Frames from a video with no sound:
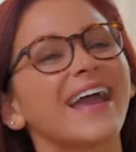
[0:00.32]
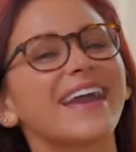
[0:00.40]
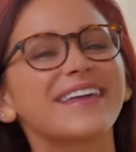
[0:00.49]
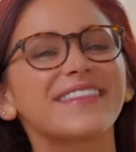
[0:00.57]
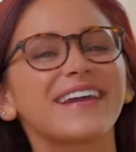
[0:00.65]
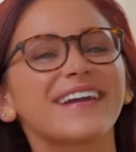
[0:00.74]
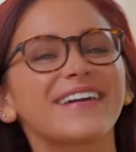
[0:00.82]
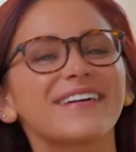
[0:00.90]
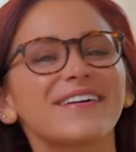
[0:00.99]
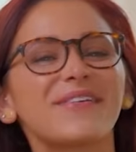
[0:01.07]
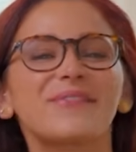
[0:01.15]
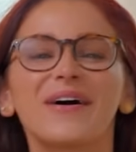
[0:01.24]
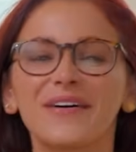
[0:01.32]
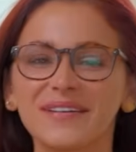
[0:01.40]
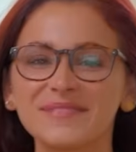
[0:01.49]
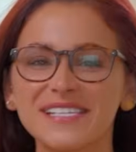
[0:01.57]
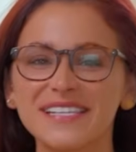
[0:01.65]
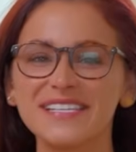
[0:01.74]
Hey there,
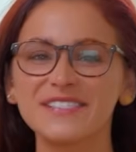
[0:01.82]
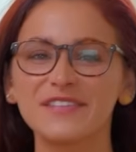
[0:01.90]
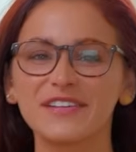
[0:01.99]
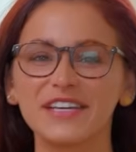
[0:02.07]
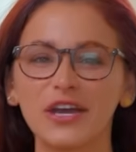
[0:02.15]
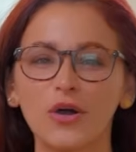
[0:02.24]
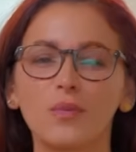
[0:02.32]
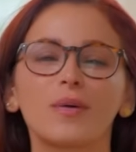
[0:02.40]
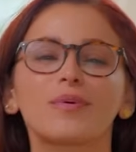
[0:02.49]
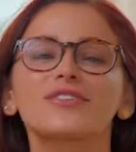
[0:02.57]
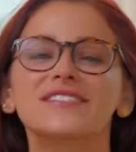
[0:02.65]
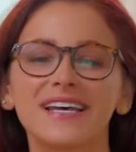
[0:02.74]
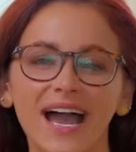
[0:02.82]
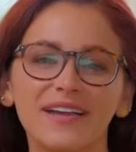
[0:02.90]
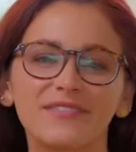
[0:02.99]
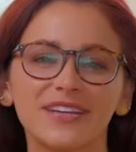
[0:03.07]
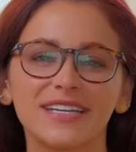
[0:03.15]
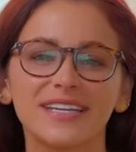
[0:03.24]
welcome to this video where we're
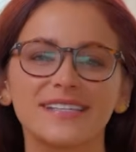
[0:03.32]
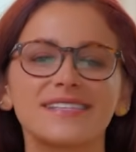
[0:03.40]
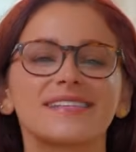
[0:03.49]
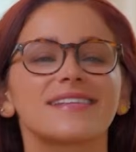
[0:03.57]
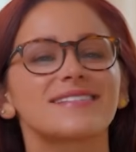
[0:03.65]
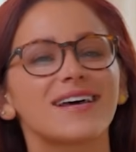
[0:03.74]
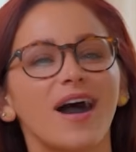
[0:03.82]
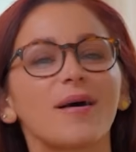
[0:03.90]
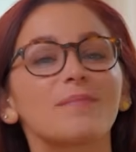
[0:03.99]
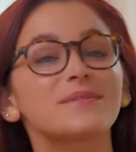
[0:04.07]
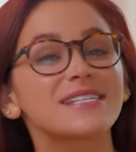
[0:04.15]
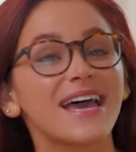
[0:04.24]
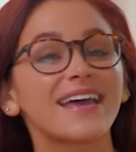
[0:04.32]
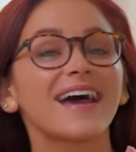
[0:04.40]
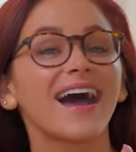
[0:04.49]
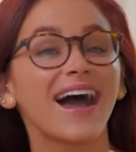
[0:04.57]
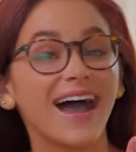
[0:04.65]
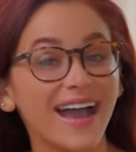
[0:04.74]
diving into the top 10
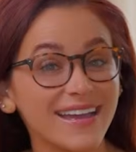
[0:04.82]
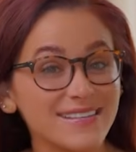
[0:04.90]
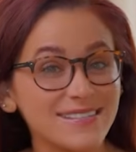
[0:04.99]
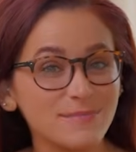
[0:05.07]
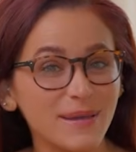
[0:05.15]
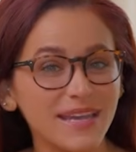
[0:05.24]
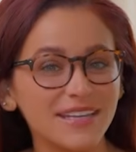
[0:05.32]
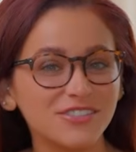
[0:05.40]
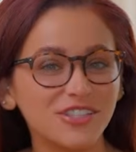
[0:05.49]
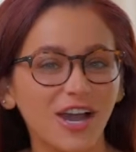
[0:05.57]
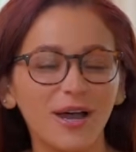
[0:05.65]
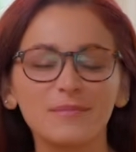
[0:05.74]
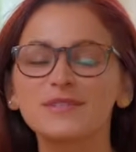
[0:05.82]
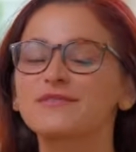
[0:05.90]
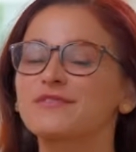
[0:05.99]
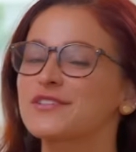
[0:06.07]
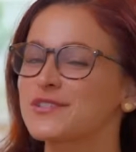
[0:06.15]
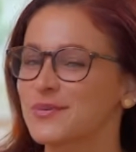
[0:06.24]
highest paying jobs
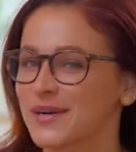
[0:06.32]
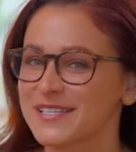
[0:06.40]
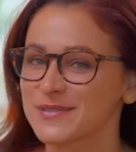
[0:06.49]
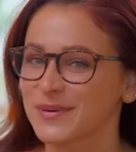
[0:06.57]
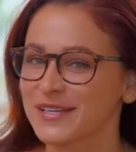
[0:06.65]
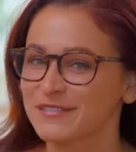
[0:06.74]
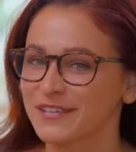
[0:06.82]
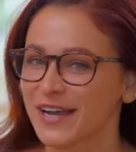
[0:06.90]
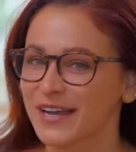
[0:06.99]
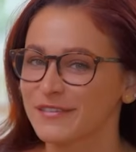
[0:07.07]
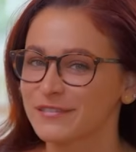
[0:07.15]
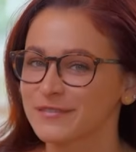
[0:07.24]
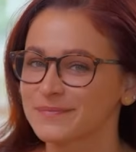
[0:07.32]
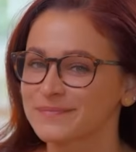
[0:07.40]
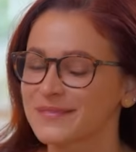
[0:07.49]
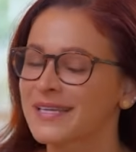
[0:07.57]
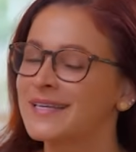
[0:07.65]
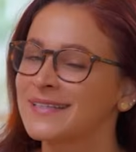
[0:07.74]
for 2025.
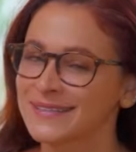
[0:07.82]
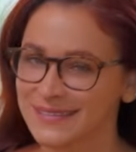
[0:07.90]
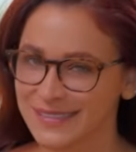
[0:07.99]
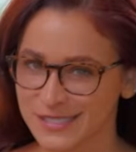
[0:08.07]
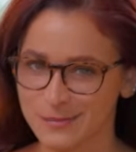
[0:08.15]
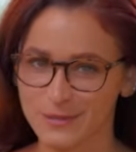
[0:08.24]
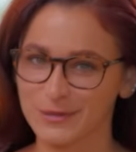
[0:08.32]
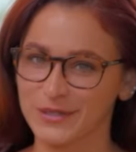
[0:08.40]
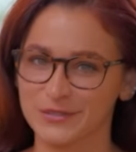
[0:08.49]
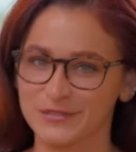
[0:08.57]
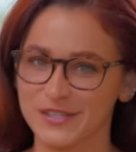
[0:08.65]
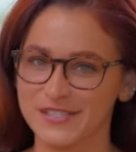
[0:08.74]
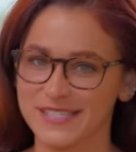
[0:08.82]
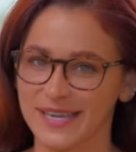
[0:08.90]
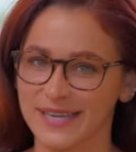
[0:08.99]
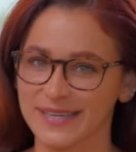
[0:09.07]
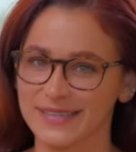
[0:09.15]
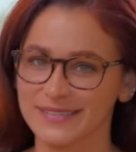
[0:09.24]
Let's be real for a
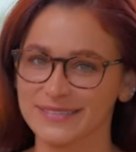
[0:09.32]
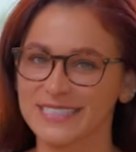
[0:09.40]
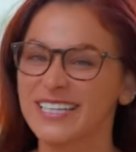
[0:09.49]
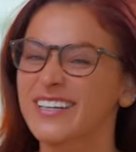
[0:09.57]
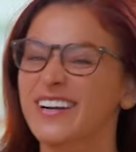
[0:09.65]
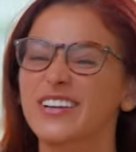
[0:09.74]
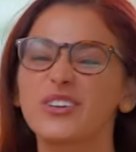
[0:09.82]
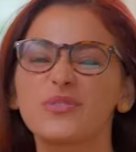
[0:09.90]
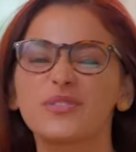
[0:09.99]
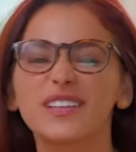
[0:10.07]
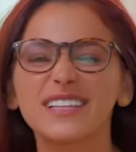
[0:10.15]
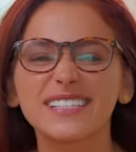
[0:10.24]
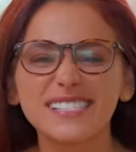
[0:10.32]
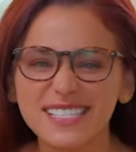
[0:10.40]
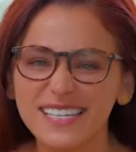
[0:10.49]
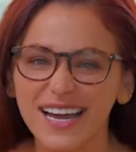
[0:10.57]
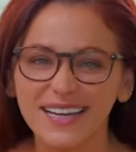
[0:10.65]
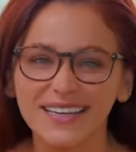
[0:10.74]
second. Are you feeling
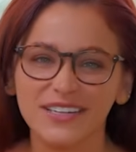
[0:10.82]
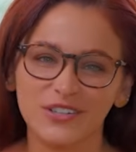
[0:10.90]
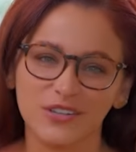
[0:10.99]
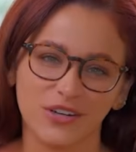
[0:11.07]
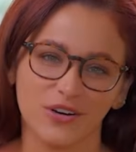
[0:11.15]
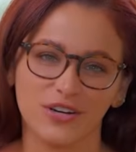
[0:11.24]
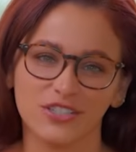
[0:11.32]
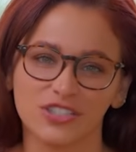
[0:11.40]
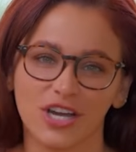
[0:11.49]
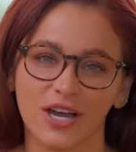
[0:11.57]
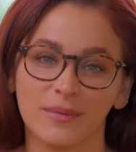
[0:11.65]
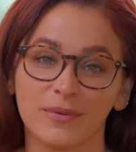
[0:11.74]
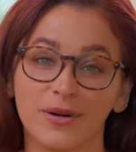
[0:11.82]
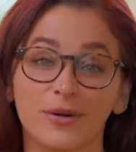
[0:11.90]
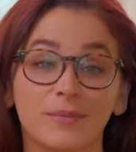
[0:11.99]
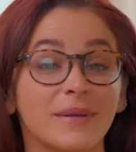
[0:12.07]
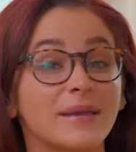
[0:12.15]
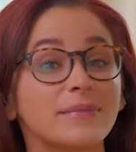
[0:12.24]
stuck in your current job or
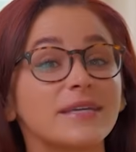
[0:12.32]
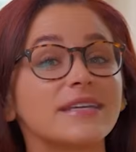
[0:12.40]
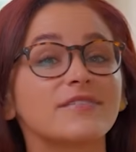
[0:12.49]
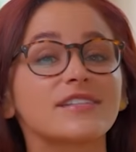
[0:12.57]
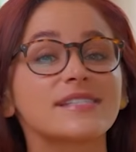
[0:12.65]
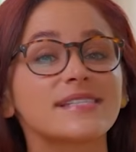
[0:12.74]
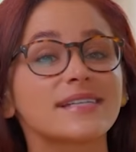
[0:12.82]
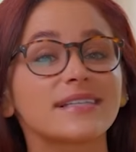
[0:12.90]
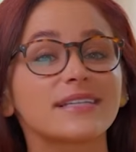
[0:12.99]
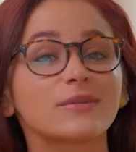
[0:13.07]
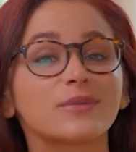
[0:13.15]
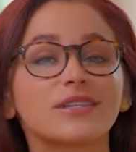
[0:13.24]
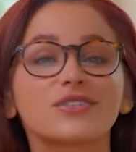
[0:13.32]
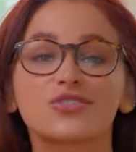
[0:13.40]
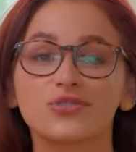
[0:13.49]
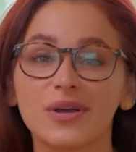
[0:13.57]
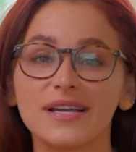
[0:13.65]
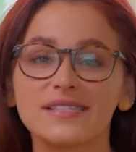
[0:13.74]
maybe even dealing with the
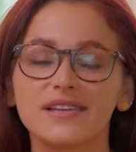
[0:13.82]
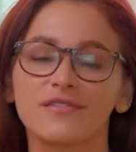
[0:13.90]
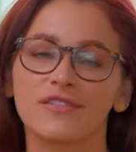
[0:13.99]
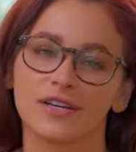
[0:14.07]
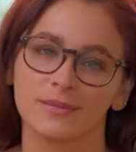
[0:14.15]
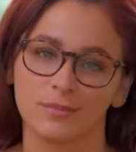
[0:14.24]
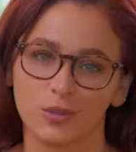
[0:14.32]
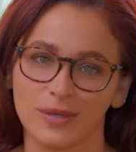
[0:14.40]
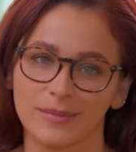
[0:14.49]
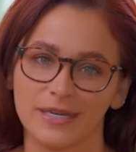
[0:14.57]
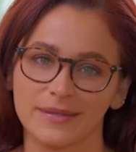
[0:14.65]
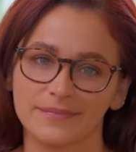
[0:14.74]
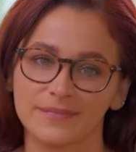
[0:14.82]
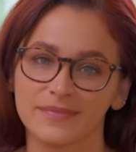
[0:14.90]
stress of unemployment?